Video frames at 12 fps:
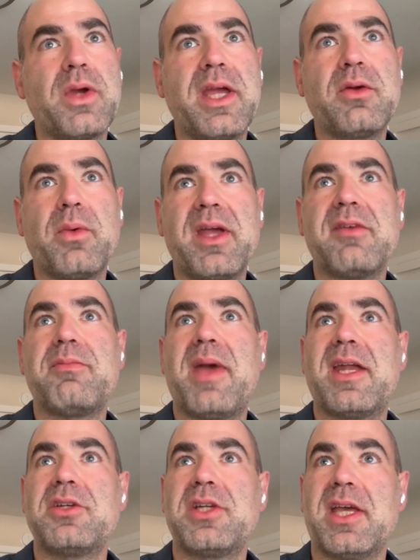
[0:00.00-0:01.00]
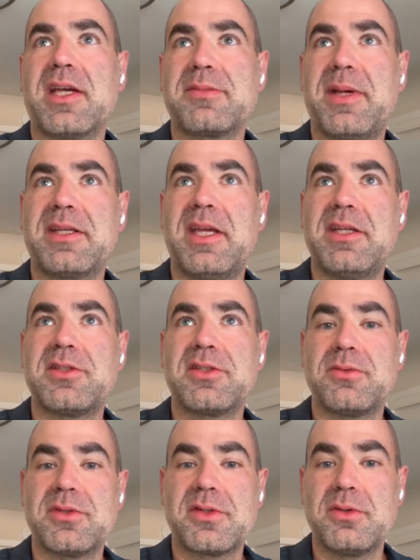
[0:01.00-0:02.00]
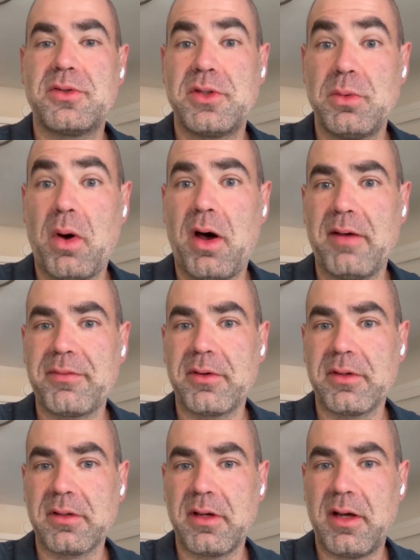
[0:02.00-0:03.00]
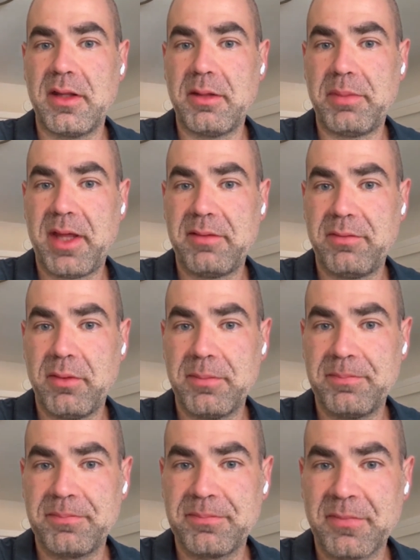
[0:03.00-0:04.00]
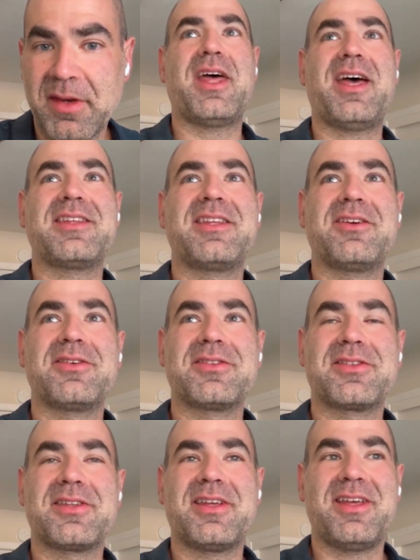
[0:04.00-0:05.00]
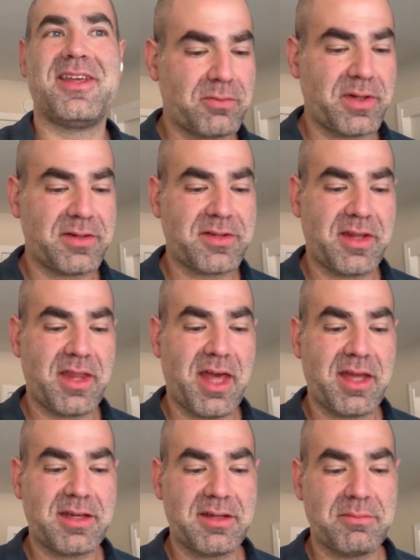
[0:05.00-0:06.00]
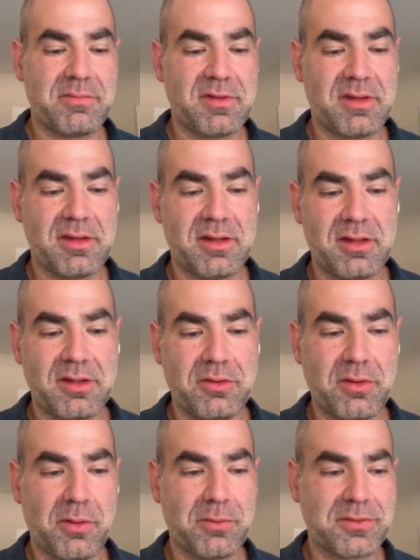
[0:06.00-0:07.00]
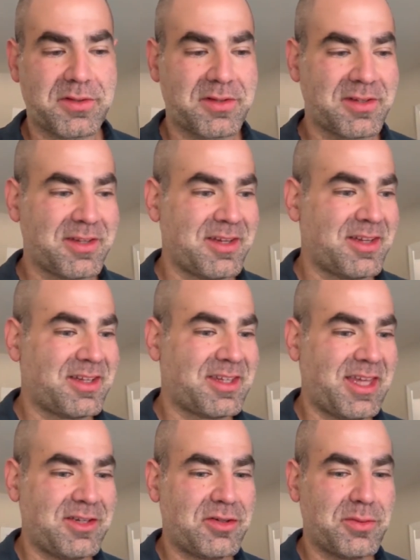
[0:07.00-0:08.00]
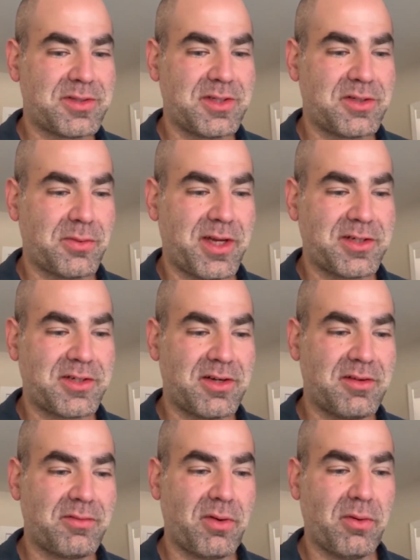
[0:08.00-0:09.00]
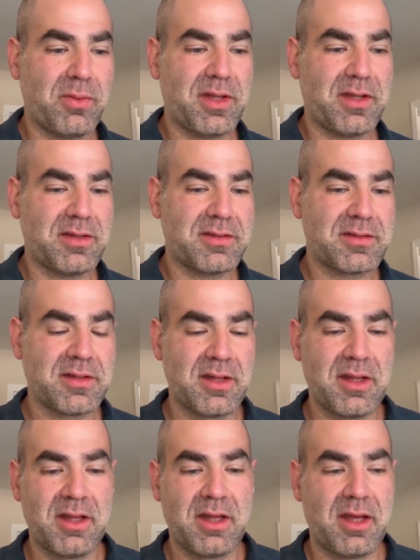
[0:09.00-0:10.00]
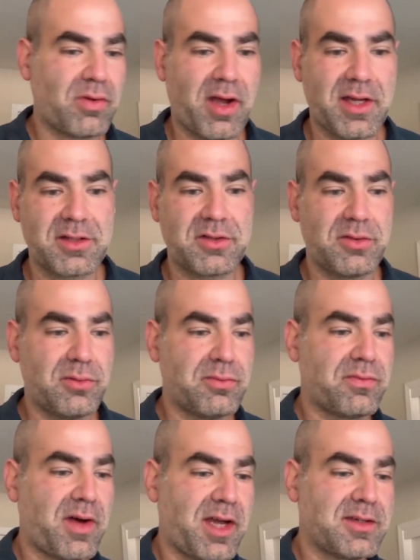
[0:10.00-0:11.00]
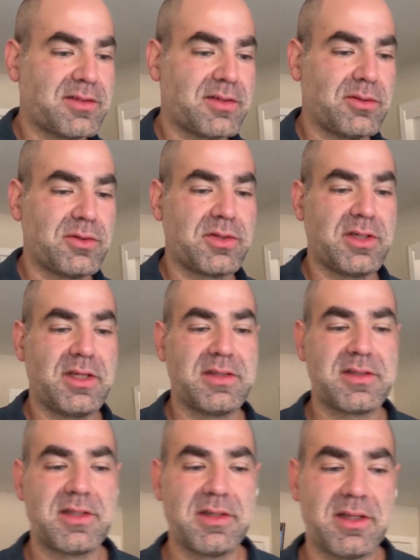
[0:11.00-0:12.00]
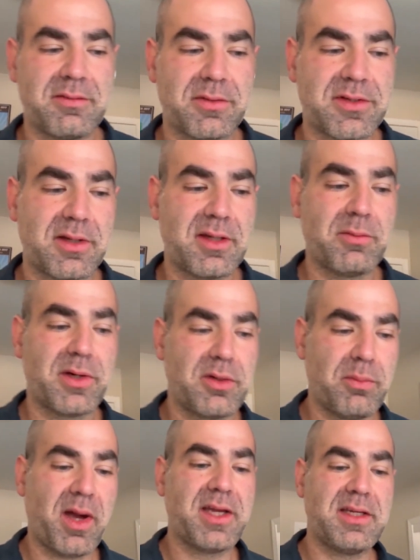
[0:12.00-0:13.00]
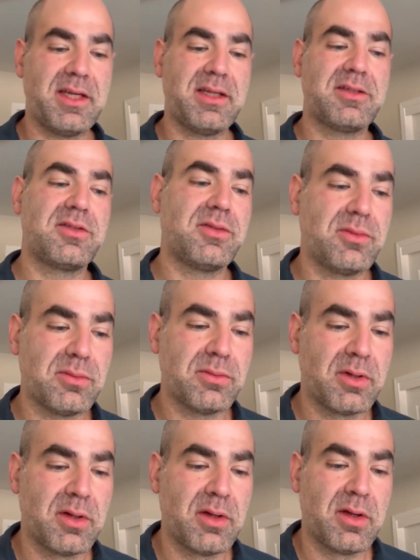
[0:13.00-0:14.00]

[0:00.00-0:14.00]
you create a way of managing expectations through the solution you offer on the platform so that there's guardrails on that and you don't get into a situation of always trying to find a solution instantly for something where you might need to